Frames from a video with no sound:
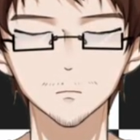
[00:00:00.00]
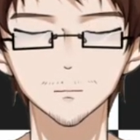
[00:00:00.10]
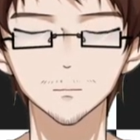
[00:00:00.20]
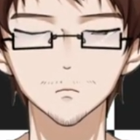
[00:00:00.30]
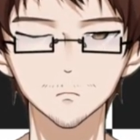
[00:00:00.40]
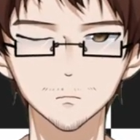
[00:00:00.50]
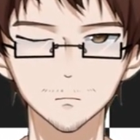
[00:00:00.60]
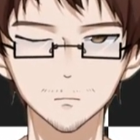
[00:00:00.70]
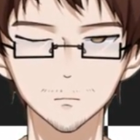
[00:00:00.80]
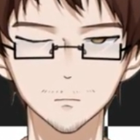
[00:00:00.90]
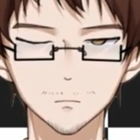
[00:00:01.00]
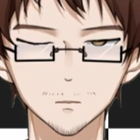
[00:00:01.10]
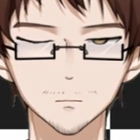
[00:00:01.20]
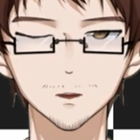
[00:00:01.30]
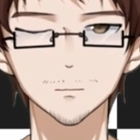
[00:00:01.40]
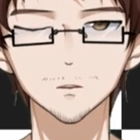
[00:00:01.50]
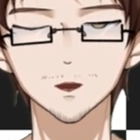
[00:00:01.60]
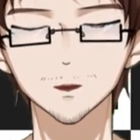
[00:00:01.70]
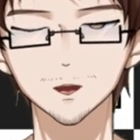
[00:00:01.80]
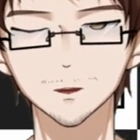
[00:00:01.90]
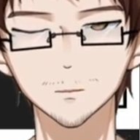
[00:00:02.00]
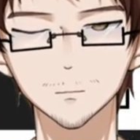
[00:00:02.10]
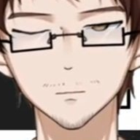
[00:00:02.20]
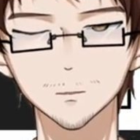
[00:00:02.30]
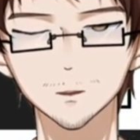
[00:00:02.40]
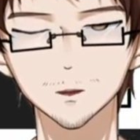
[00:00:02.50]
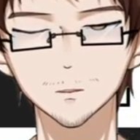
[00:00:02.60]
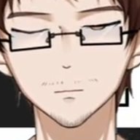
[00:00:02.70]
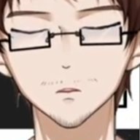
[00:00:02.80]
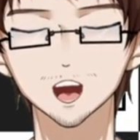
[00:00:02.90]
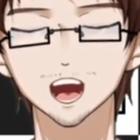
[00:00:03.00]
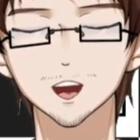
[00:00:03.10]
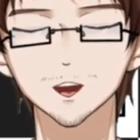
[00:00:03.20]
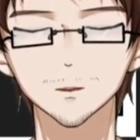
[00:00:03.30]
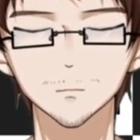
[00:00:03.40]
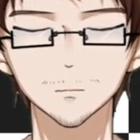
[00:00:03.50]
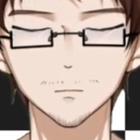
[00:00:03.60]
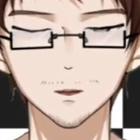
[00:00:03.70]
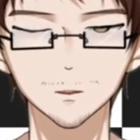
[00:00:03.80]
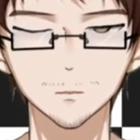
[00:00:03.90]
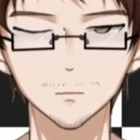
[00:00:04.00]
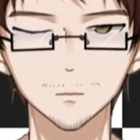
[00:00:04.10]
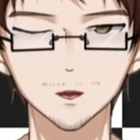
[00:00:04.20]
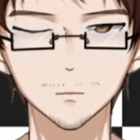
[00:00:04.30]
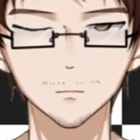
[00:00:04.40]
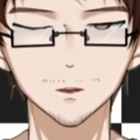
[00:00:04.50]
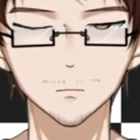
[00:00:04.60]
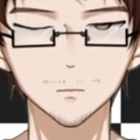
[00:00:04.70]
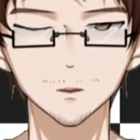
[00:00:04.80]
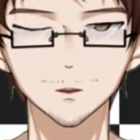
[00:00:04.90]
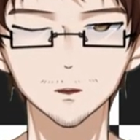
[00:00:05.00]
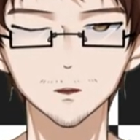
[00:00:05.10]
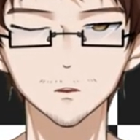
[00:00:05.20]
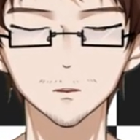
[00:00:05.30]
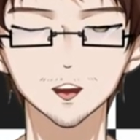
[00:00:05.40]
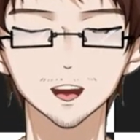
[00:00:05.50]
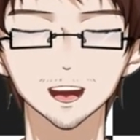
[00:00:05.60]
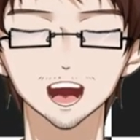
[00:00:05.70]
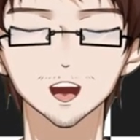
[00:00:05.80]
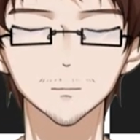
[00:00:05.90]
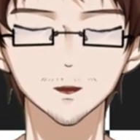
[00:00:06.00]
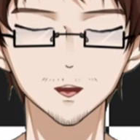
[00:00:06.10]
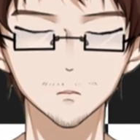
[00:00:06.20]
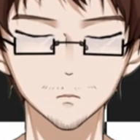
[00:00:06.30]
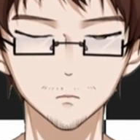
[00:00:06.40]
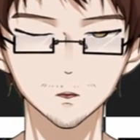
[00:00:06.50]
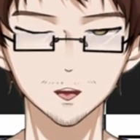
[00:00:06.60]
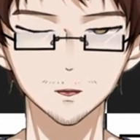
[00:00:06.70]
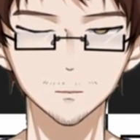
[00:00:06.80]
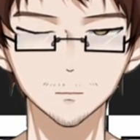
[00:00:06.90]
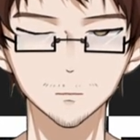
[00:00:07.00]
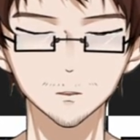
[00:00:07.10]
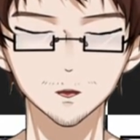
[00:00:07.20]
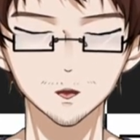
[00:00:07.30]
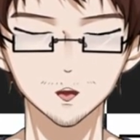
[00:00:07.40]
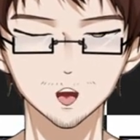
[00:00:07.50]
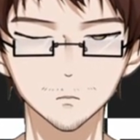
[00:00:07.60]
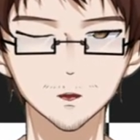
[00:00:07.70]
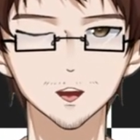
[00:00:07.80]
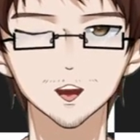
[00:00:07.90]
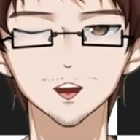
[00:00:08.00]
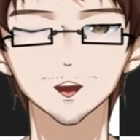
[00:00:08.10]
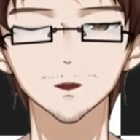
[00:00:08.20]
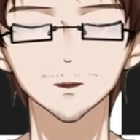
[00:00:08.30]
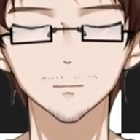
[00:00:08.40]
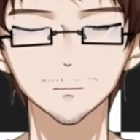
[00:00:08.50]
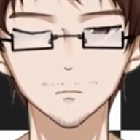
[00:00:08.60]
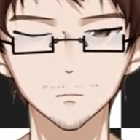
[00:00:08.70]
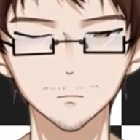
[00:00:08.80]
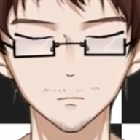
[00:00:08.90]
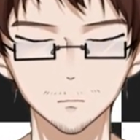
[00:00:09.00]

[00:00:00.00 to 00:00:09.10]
First, let me apologize for the highlighted video published to the The R-Man YouTube channel on March twenty-first.